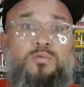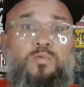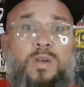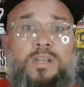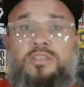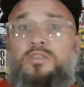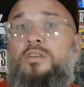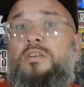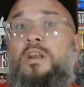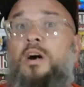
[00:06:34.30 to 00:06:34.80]

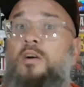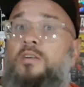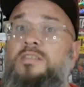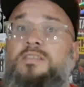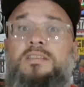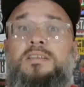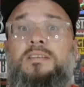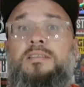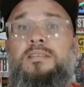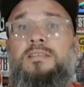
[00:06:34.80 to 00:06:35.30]
Richard
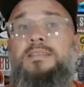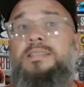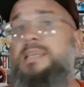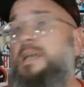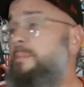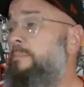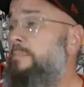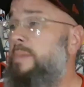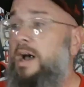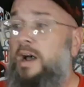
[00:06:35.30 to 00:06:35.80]
Larson,
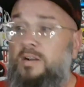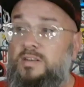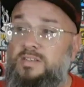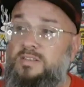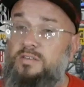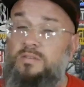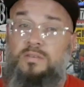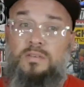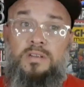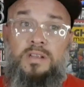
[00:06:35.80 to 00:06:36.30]
Tim
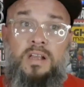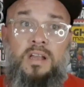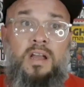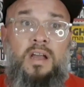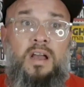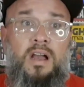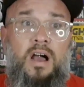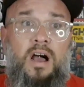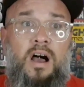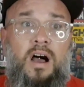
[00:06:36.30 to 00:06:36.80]
Boxell,
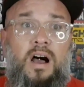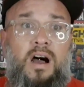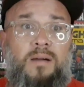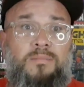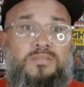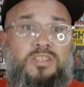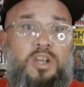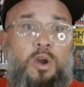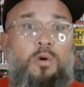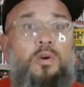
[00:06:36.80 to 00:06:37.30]

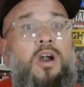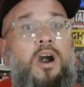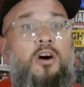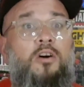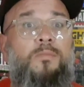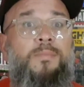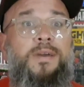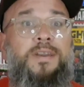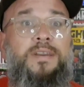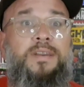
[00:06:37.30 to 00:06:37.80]
Joe
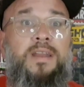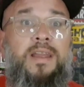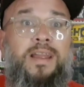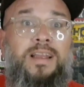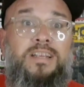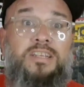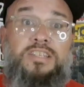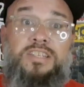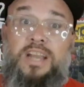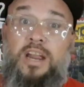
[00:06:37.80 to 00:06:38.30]
Coleman,
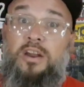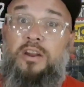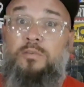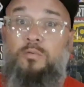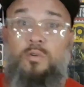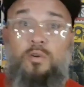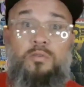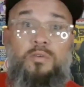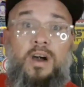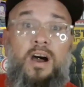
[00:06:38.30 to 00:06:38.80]
Sharon
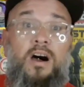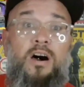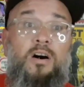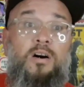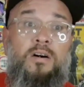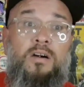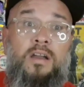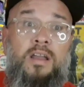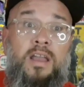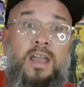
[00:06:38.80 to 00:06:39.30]

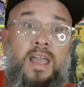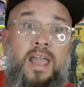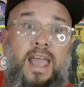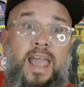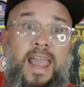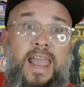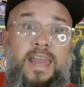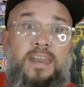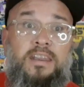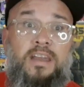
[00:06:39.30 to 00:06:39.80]
Rudolph,
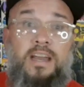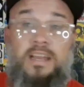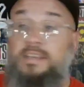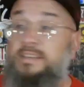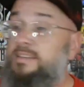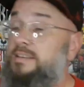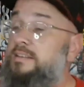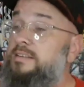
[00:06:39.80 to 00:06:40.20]
and